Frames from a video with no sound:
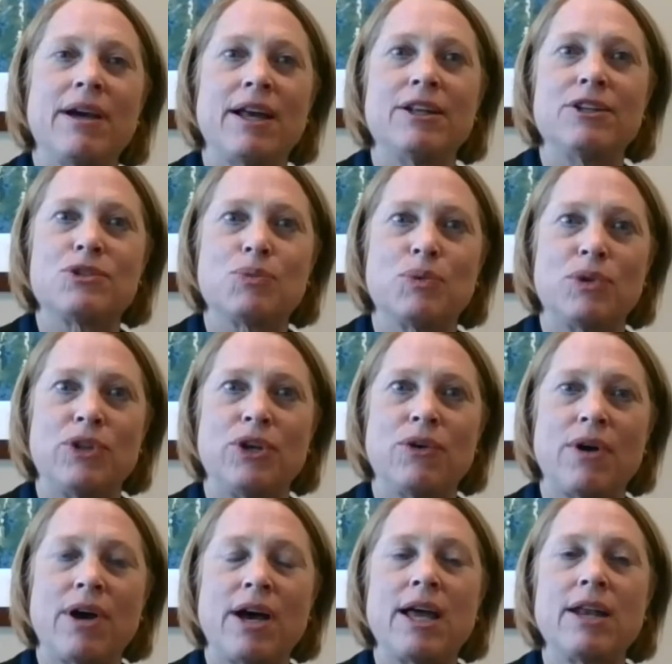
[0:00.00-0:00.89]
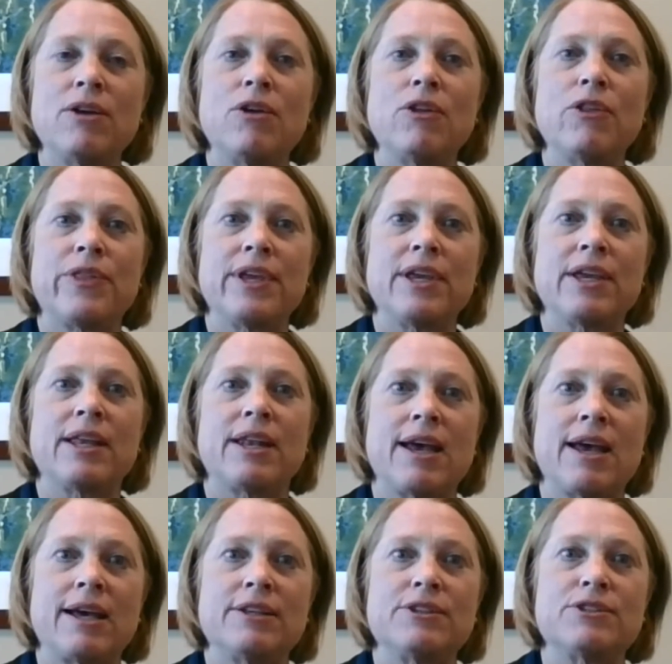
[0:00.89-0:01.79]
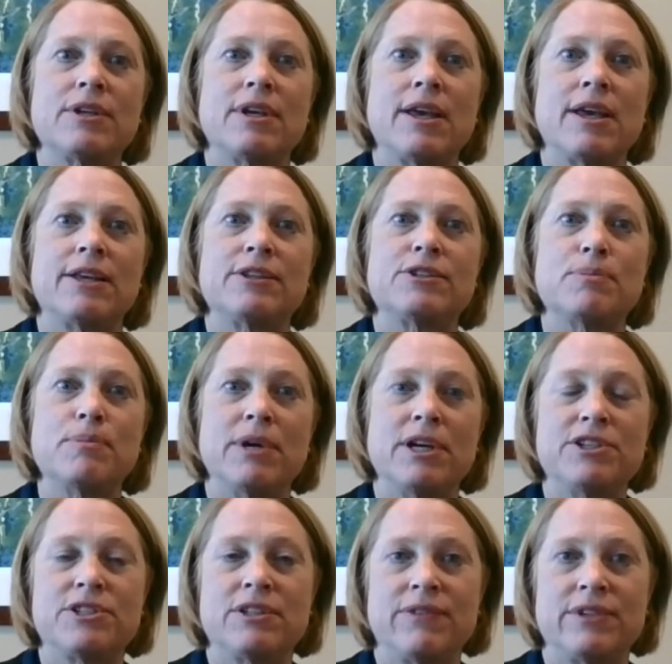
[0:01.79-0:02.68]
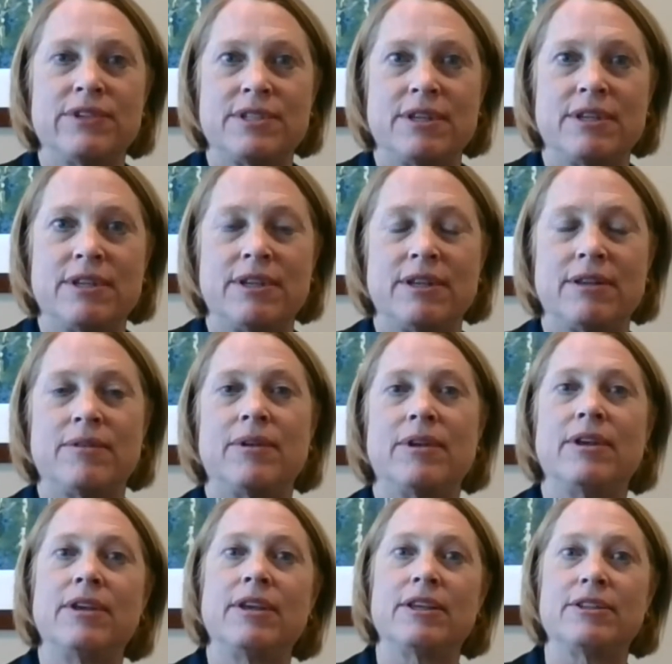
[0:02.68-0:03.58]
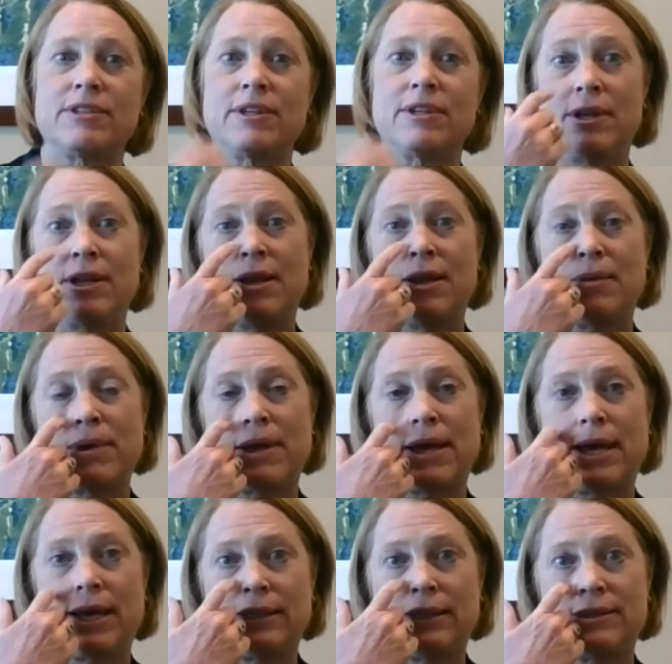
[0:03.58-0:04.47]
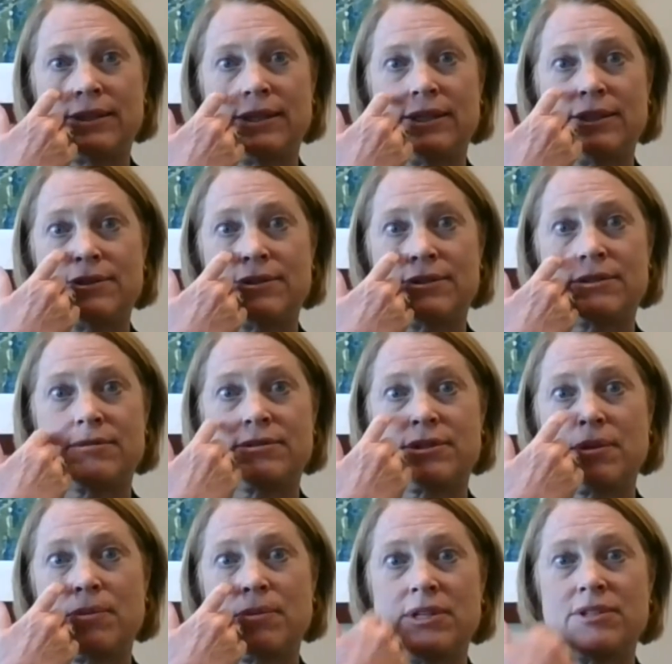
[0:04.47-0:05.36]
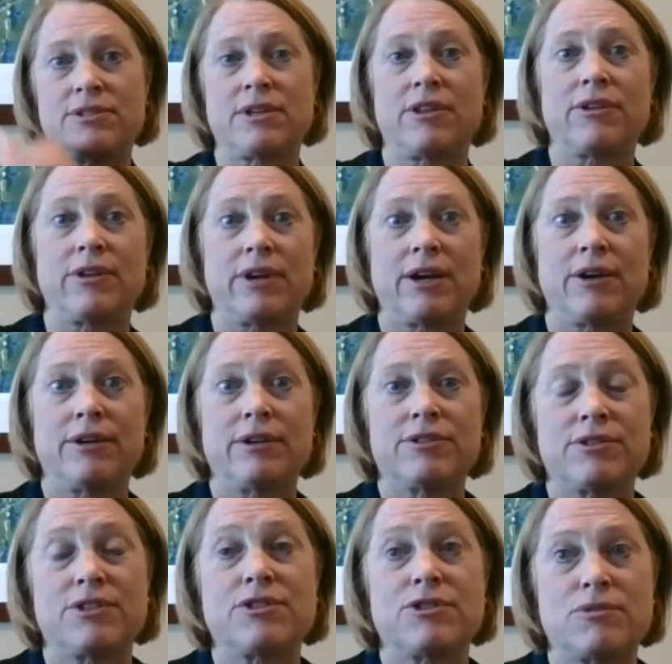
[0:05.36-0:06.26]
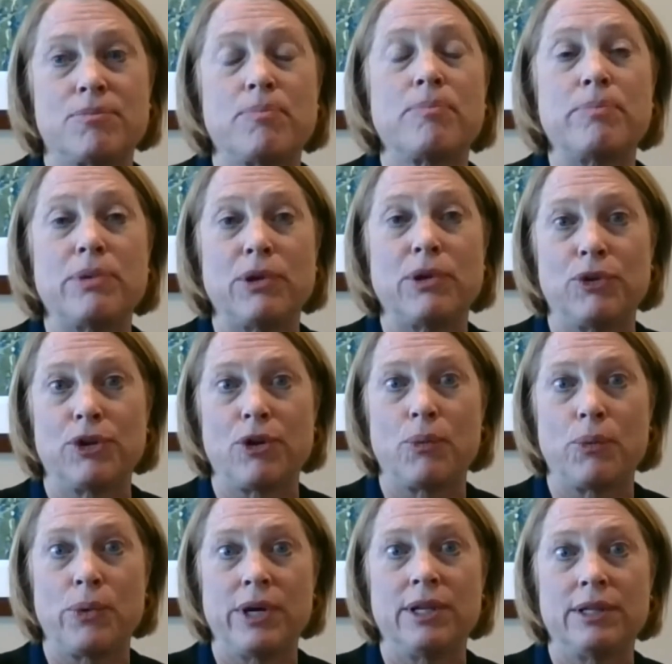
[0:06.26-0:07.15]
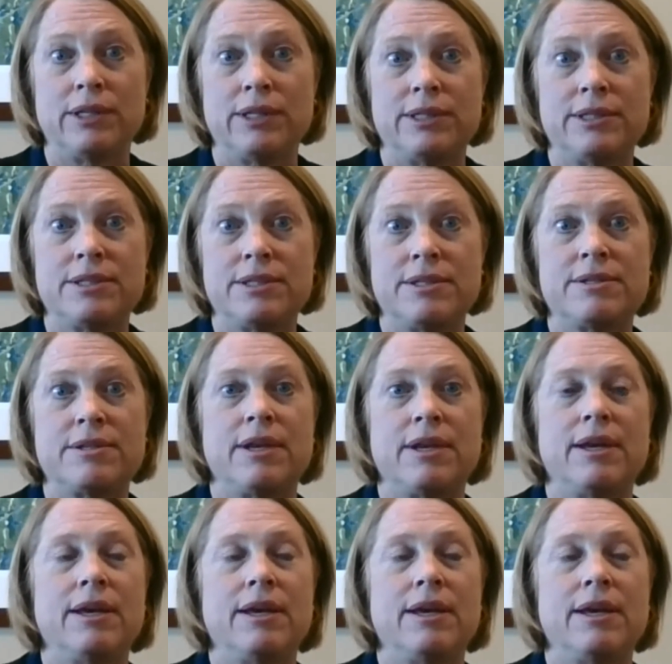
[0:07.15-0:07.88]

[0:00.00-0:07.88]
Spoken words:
honest with you. I don't think it has as much of an impact as some of these other areas, such as building on wetlands.